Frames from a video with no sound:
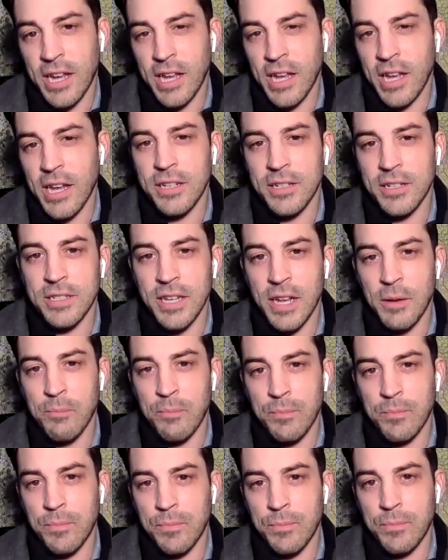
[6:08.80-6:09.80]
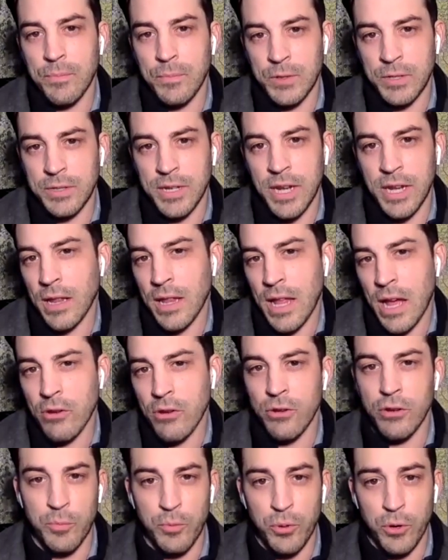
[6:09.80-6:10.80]
hit, does that allow you
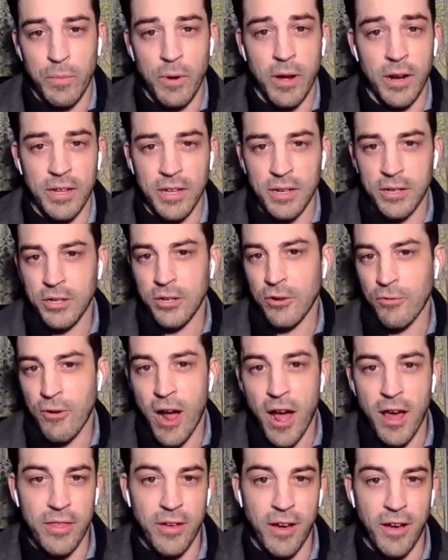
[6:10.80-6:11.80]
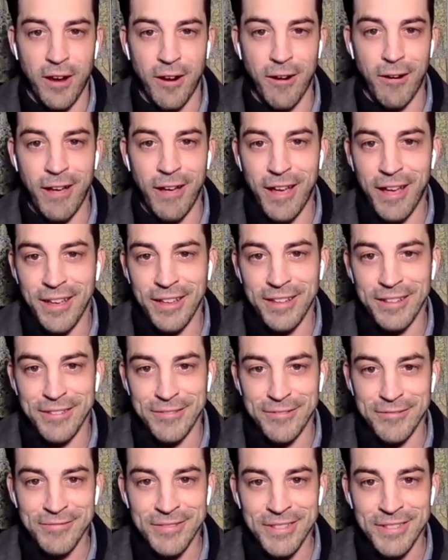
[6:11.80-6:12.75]
to put money into your Roth IRA and